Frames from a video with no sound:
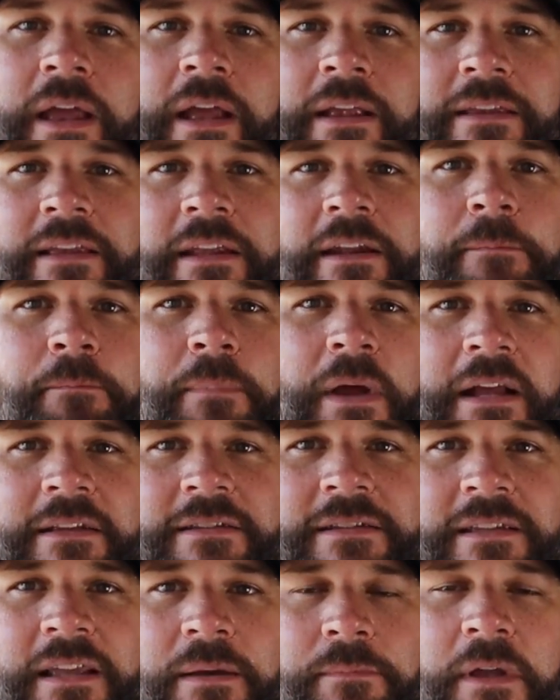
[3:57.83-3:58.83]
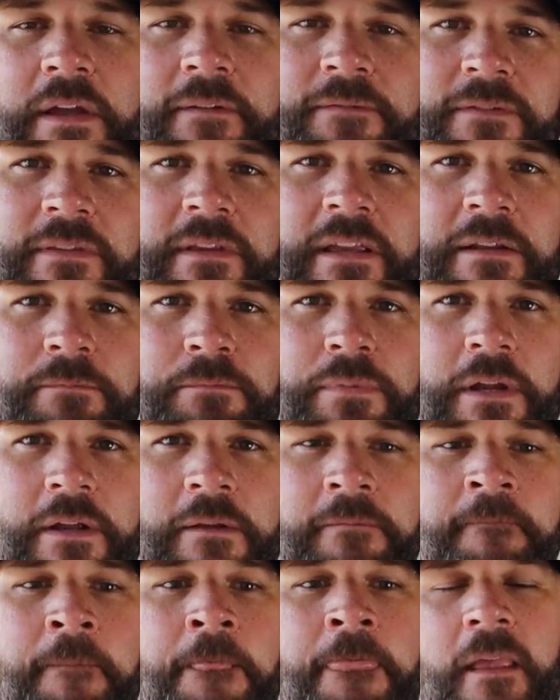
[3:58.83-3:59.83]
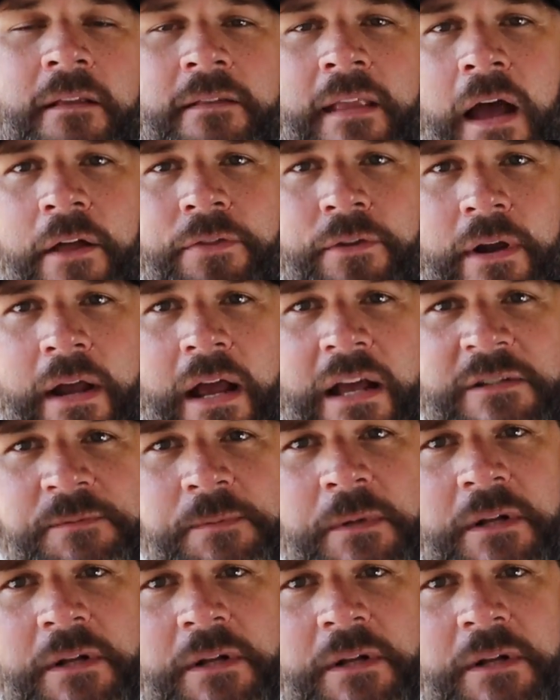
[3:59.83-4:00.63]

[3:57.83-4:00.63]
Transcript: and get it back to them if need be. Now, there has